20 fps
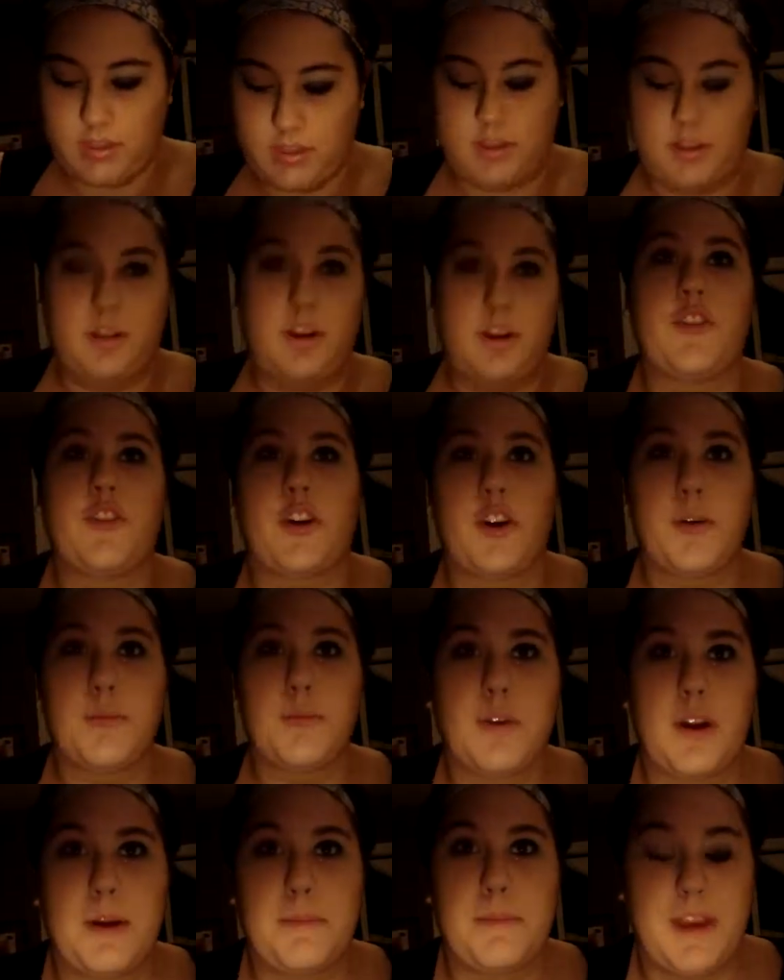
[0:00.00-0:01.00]
So I've
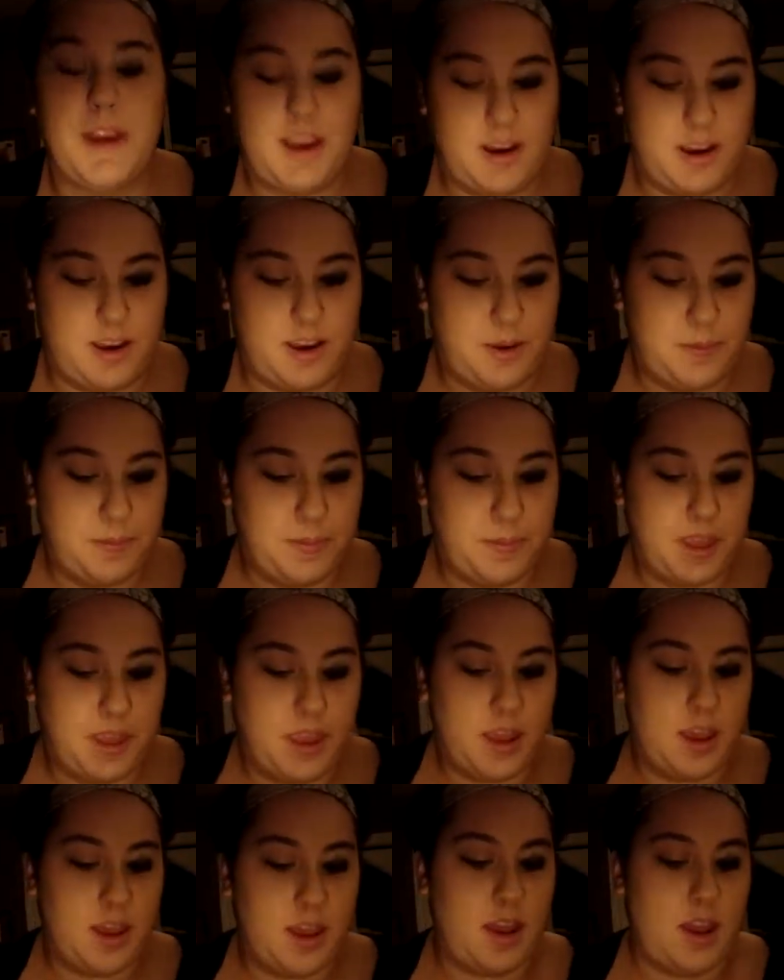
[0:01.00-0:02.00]
already primed my eye,
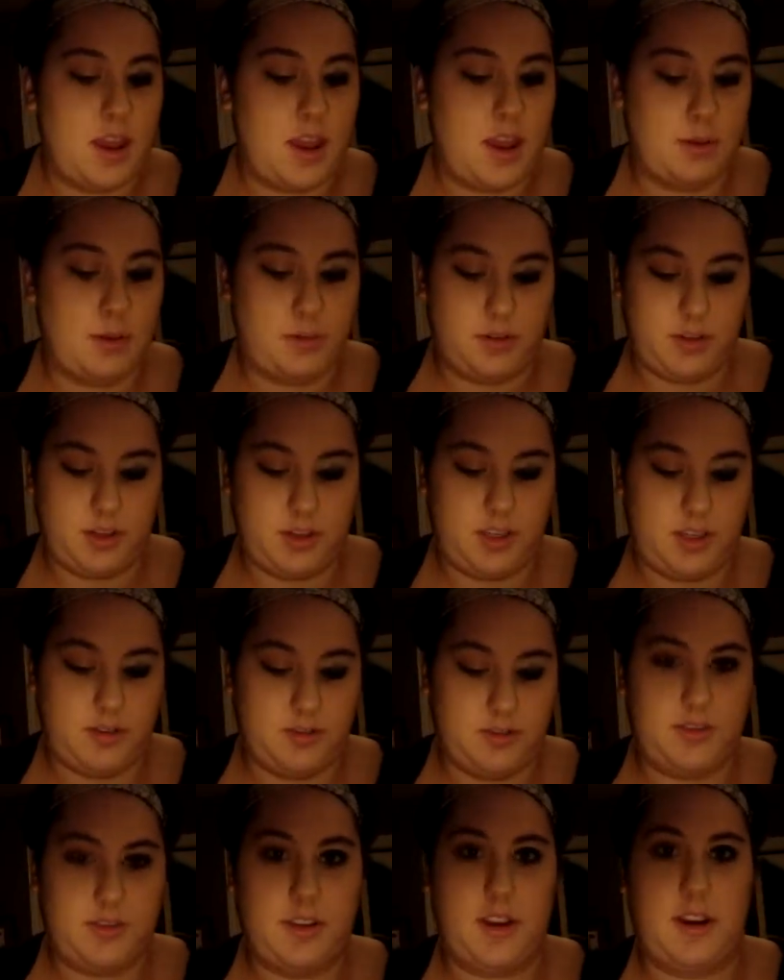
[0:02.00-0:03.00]
and I'm going to
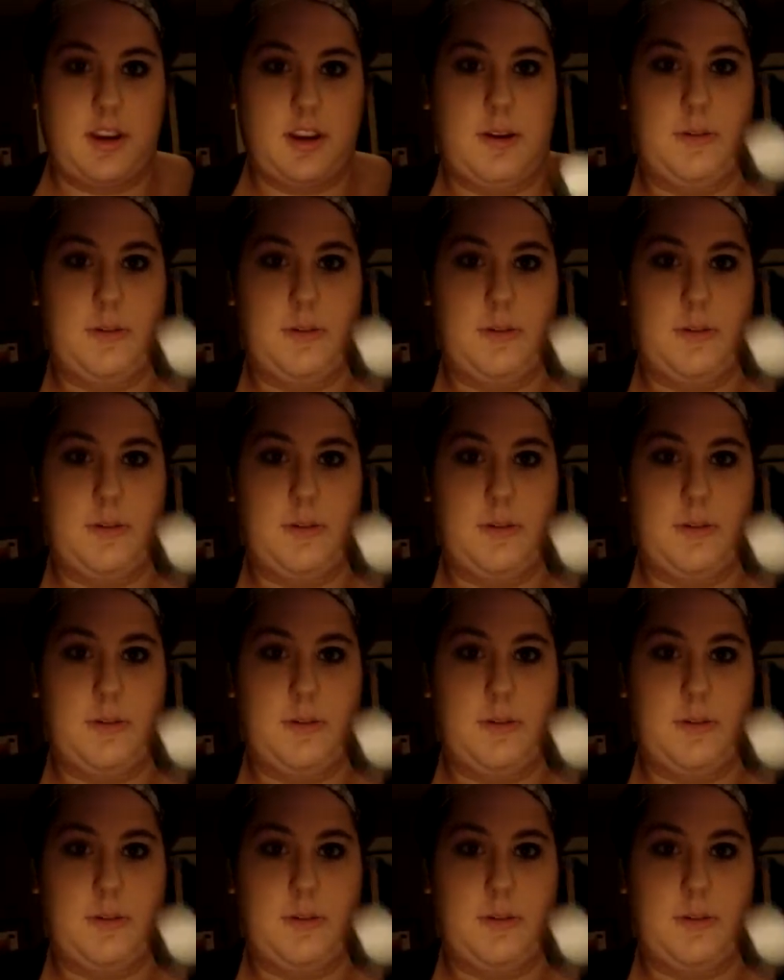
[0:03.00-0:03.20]
use